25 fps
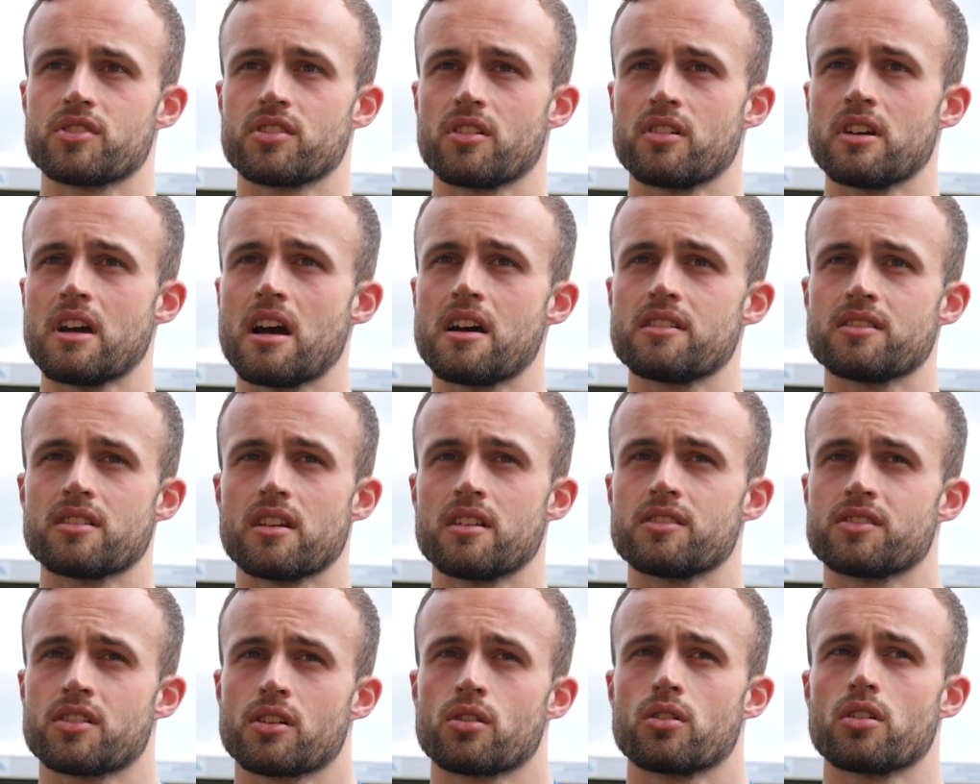So yeah,
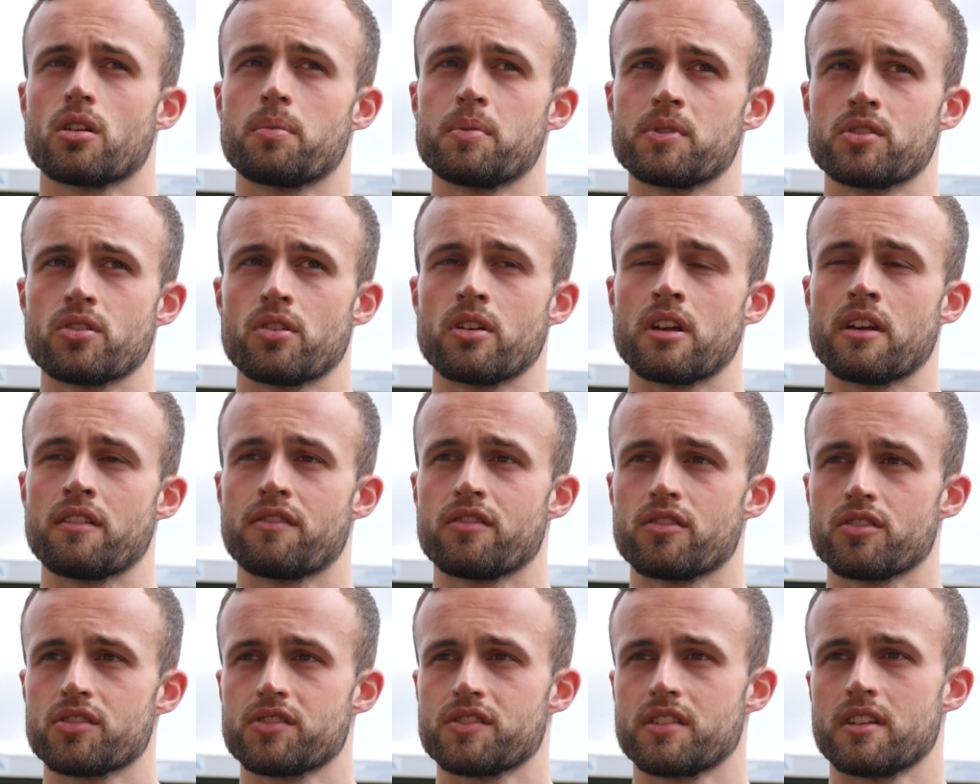it's a good opportunity
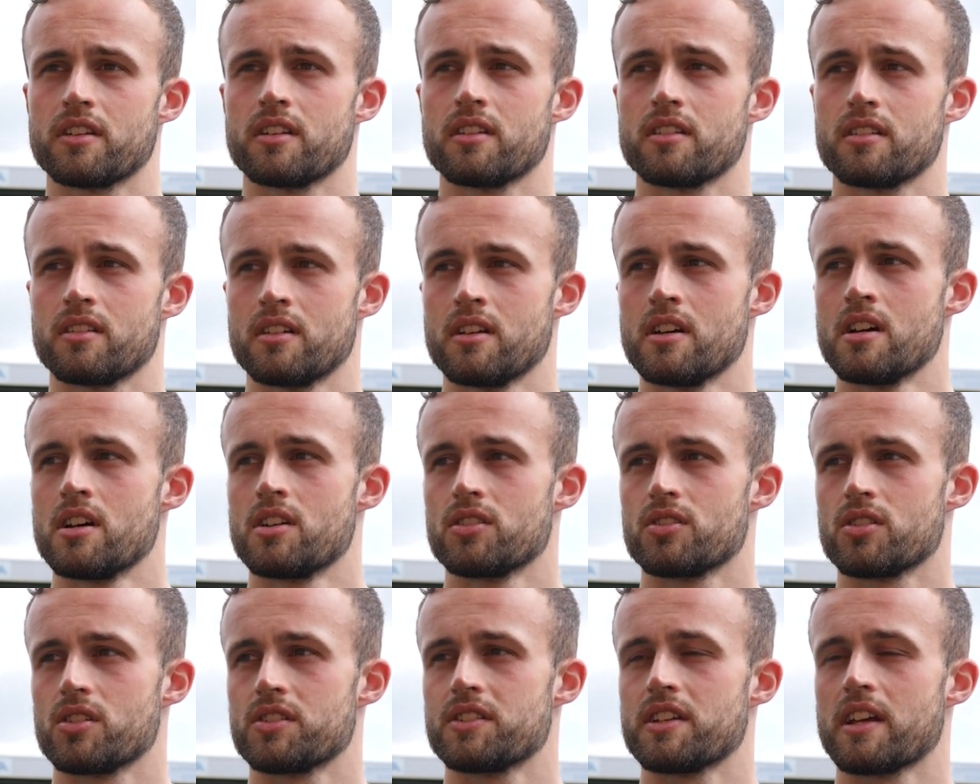for us to
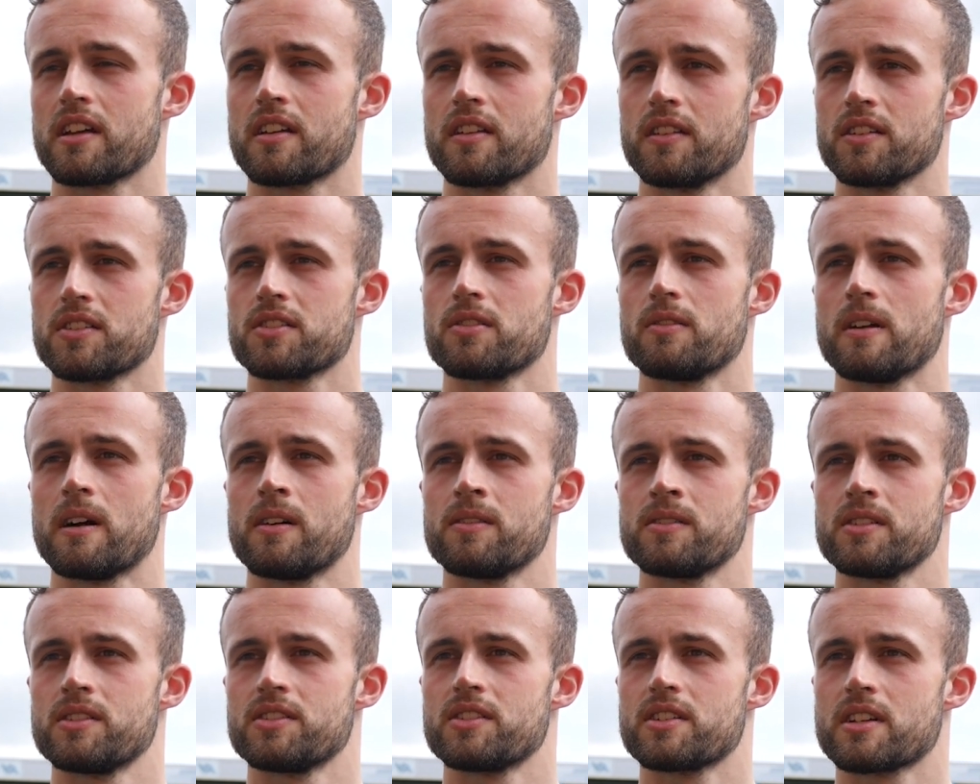sort of take in the
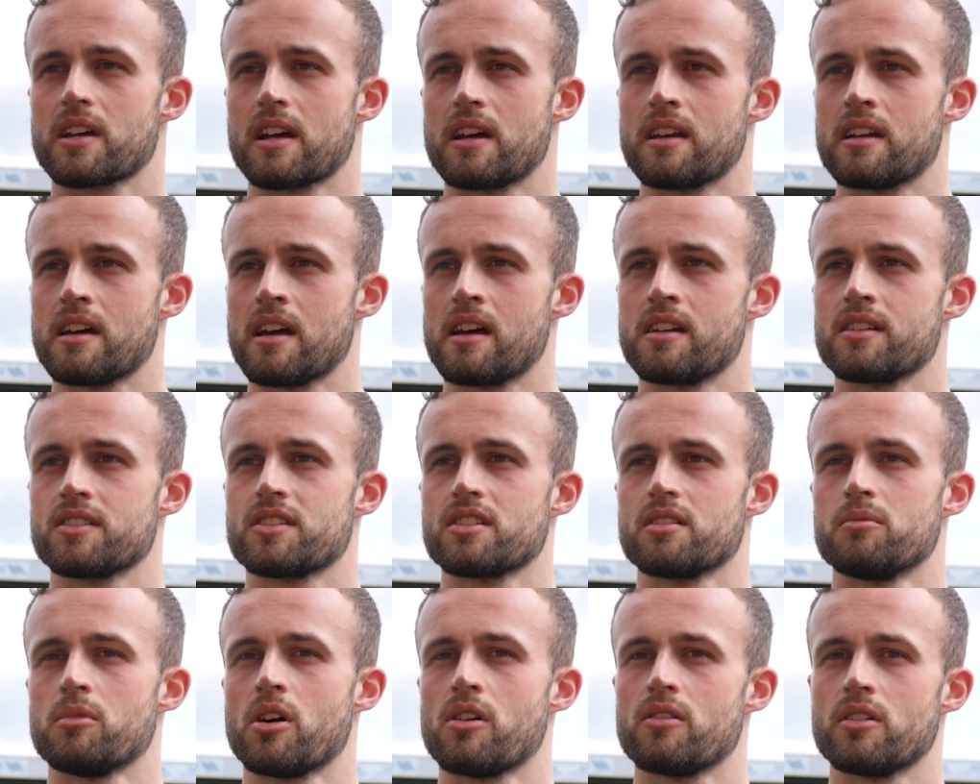surroundings again ahead
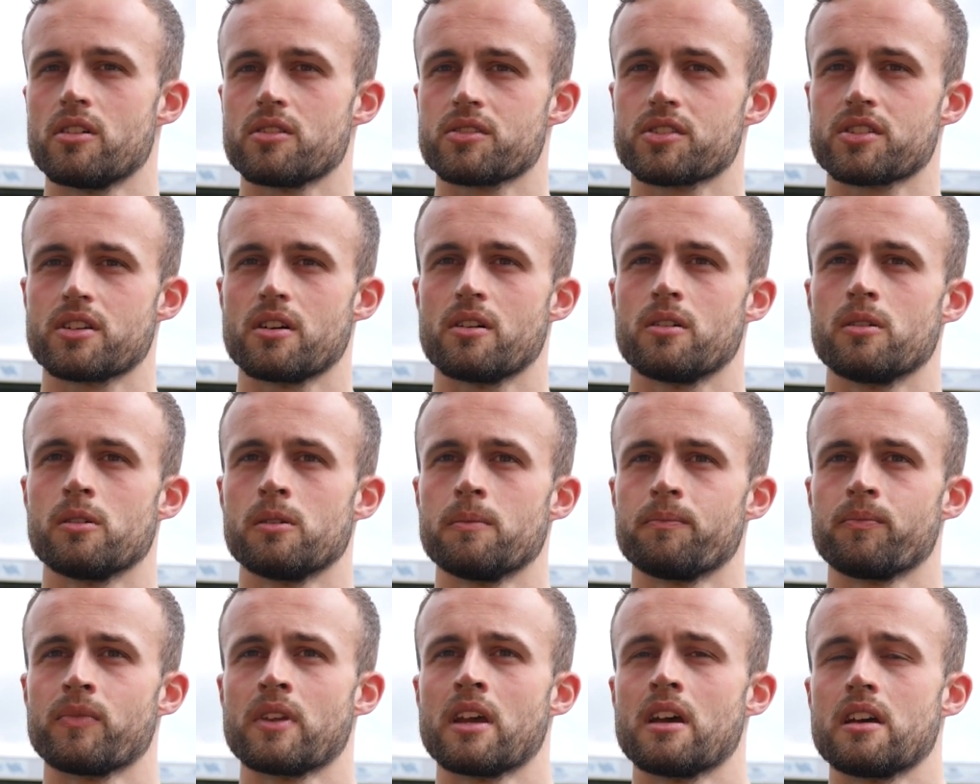of tomorrow. So
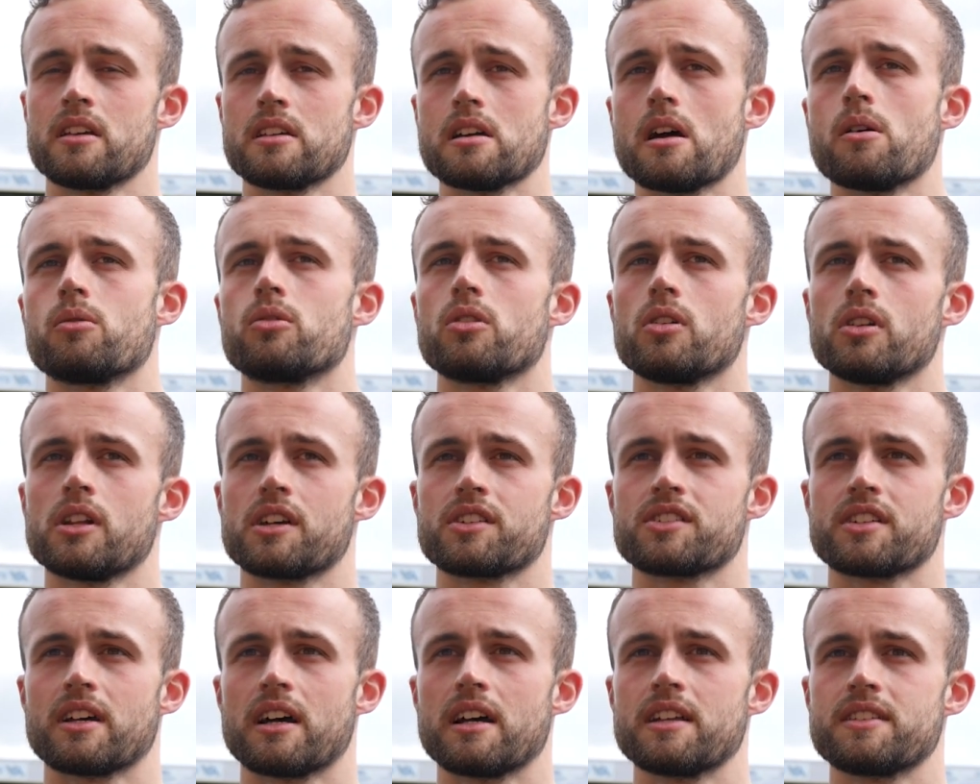yeah, we're
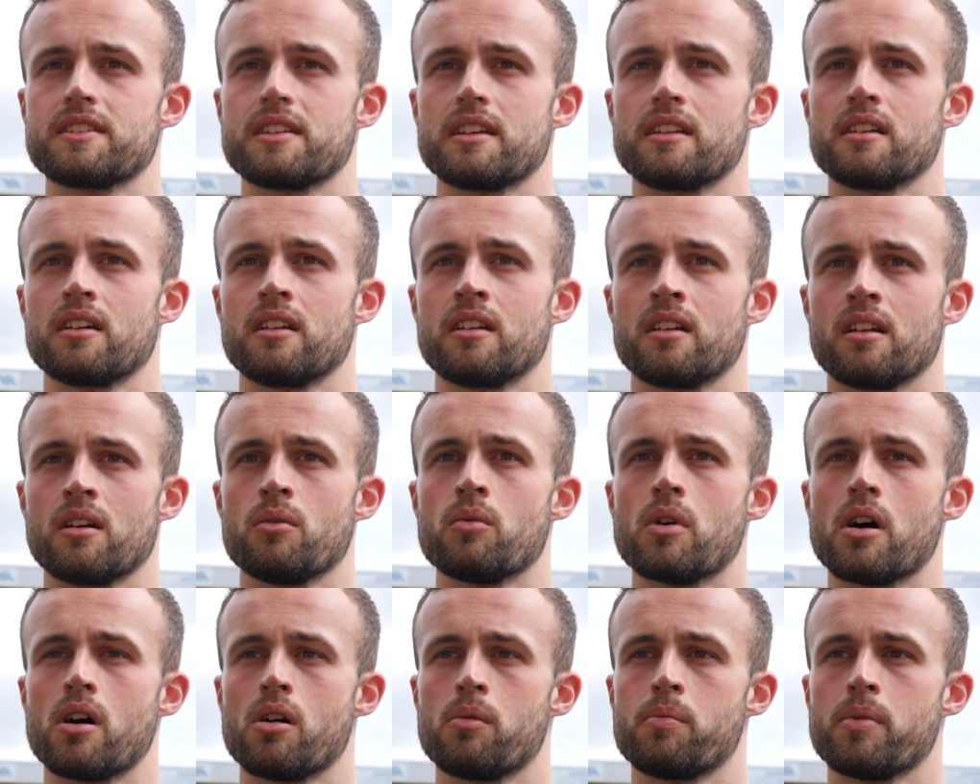all excited and
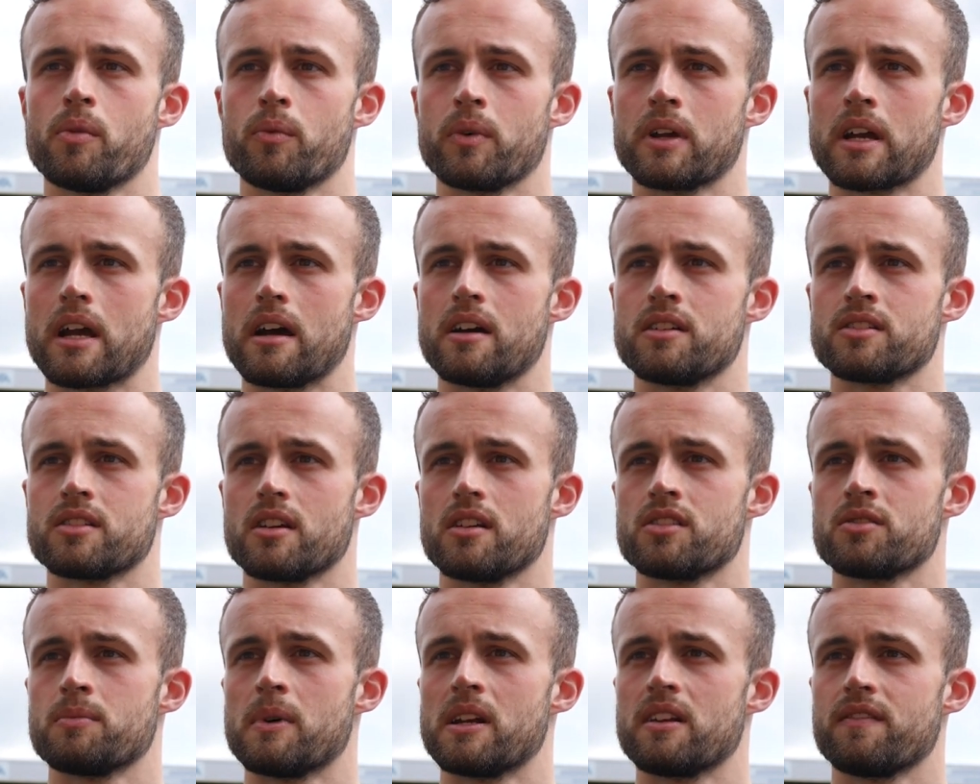we're hoping we get
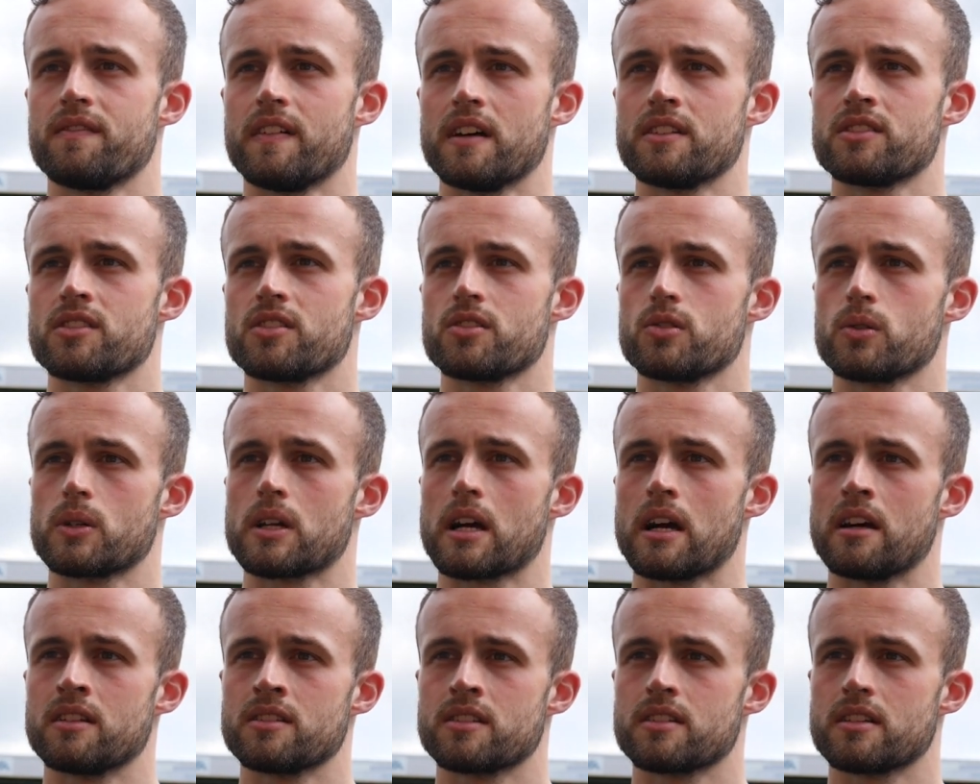as many fans as
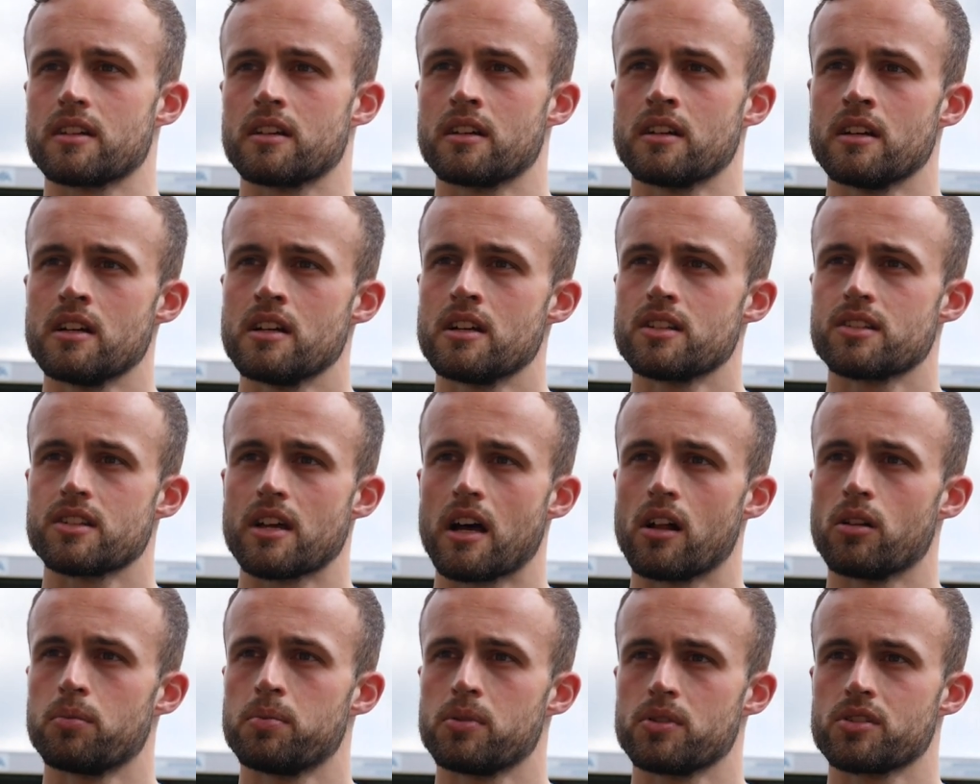we can to
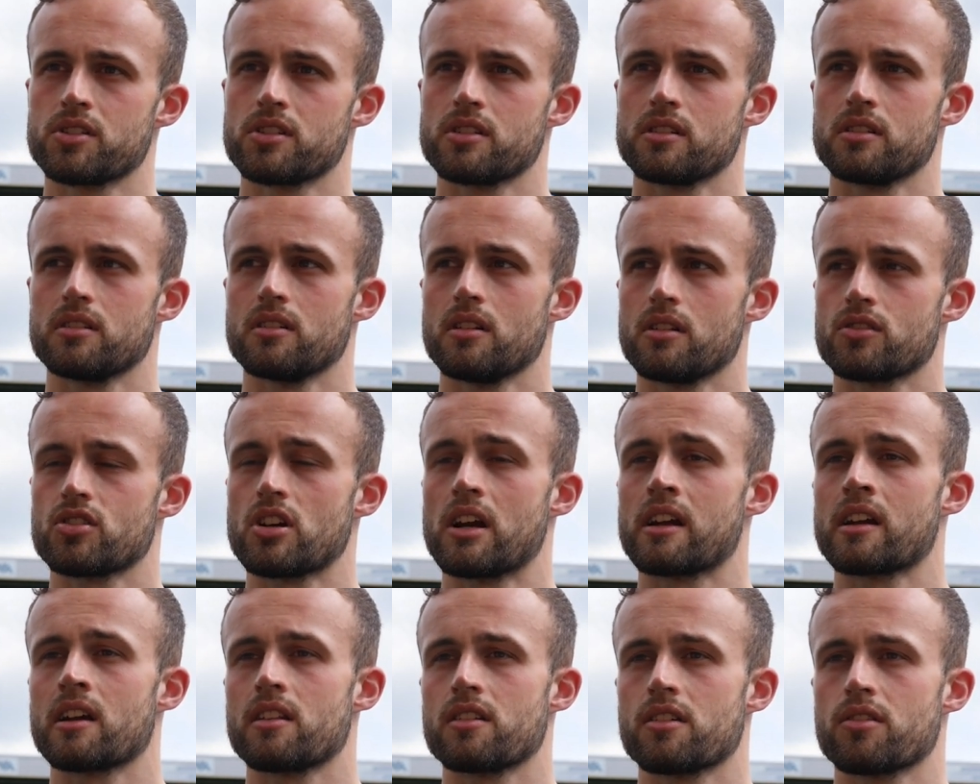help us
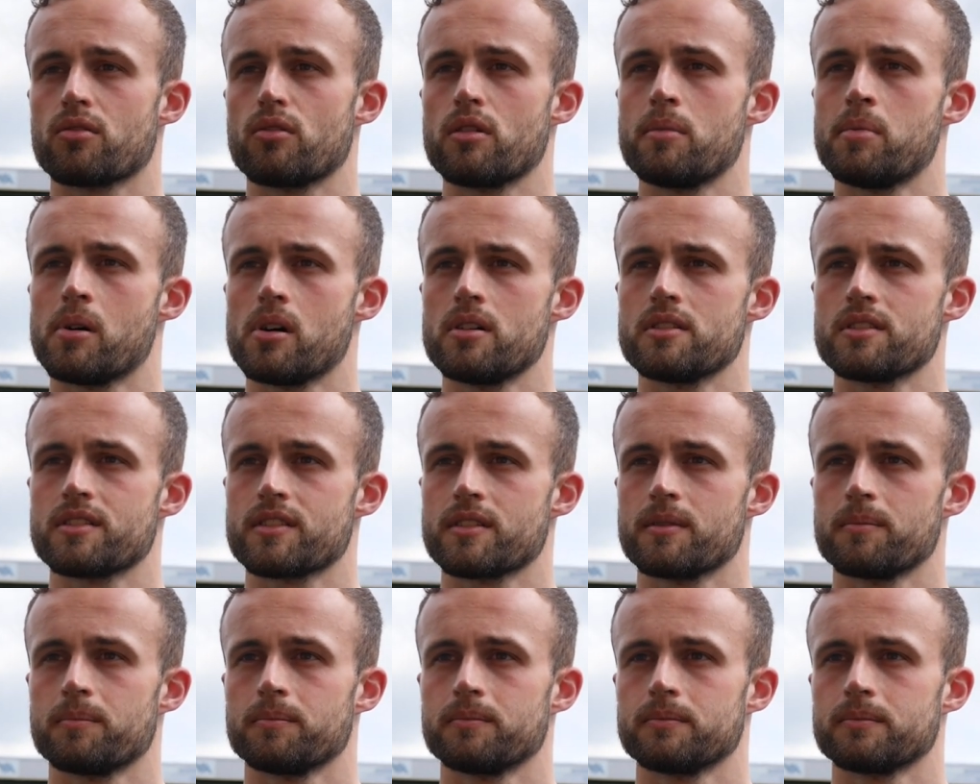try and get the 3
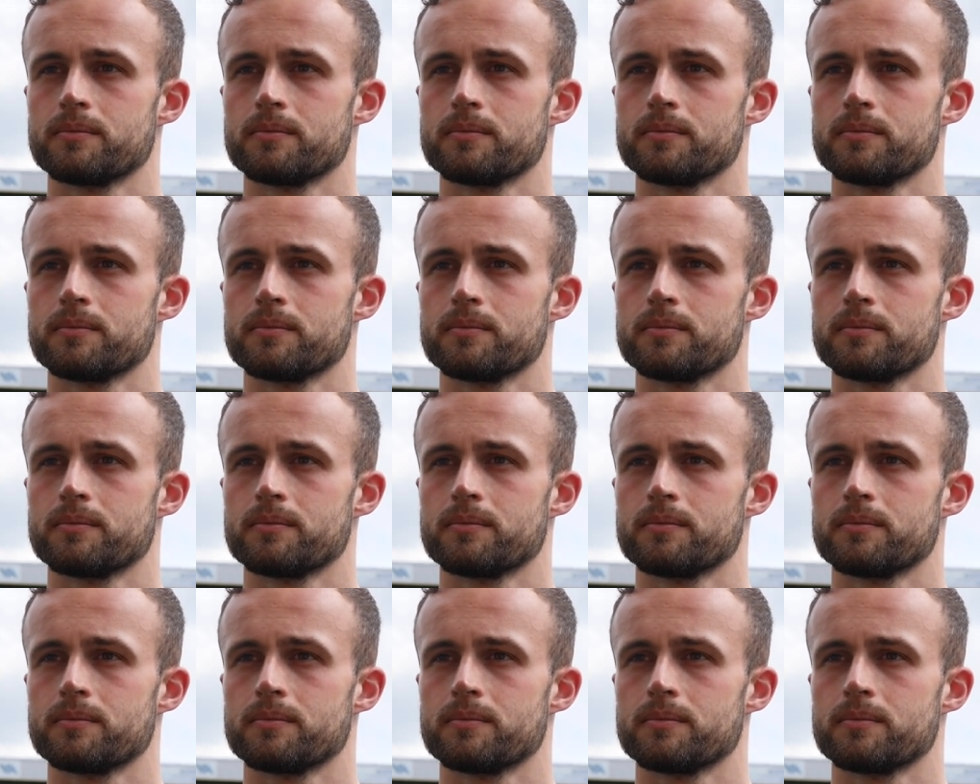points.